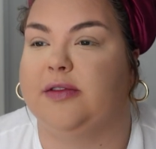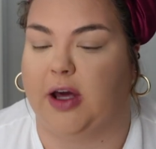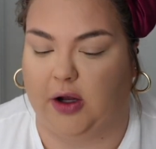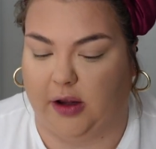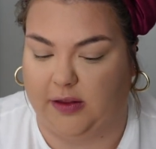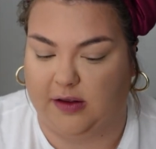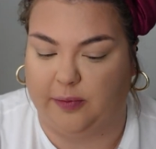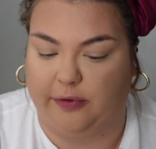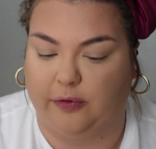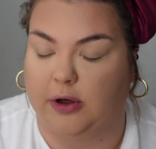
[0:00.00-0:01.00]
done all this
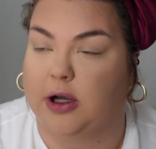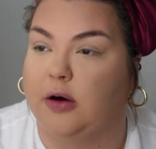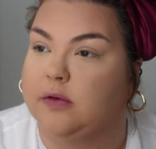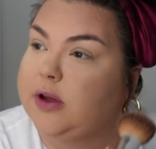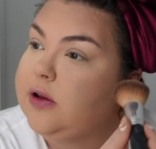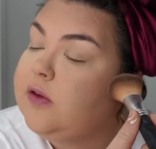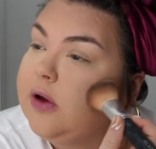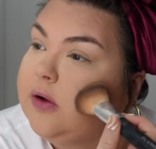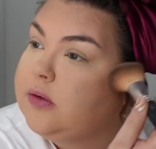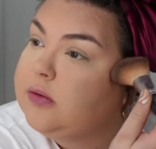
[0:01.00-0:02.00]
before COVID,
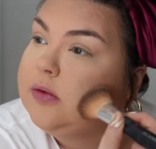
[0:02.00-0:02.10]
so,